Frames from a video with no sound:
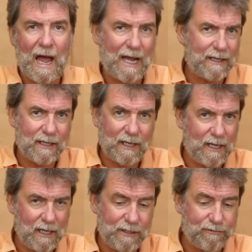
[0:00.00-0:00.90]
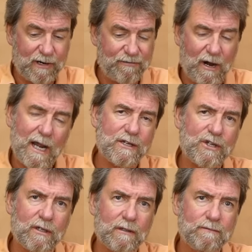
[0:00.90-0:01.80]
and it's ready for
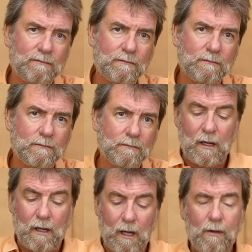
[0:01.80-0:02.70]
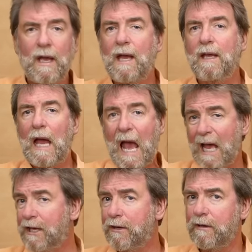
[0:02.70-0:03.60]
action. Okay,
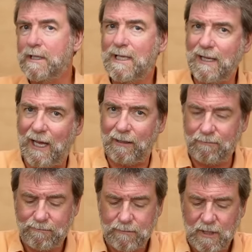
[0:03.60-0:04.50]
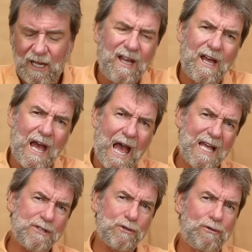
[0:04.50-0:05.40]
accuracy then.
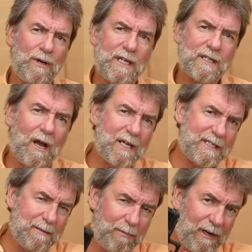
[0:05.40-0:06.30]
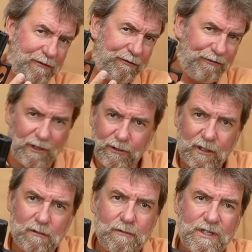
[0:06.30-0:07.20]
As always, I simply fill the
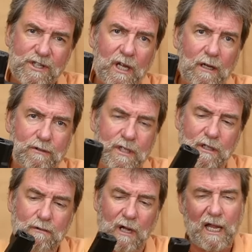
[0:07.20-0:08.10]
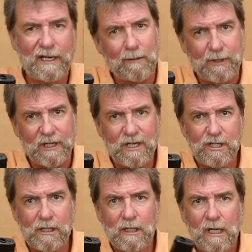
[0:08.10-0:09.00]
gun with CO2 and
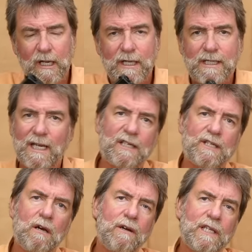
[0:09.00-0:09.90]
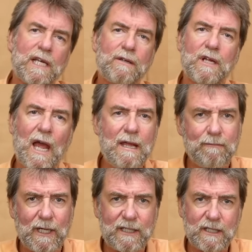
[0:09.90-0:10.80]
ammunition, set a target out at 8
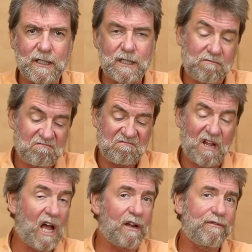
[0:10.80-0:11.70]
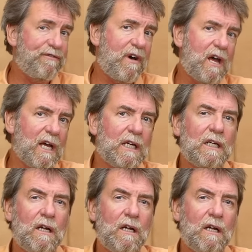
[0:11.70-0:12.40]
metres and fire.